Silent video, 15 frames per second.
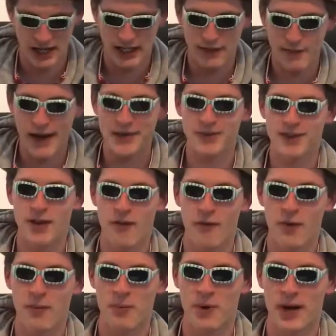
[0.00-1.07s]
He finds himself
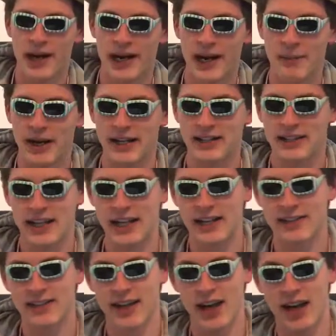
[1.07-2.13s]
in what I might say
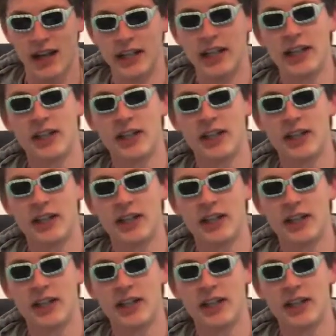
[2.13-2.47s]
is a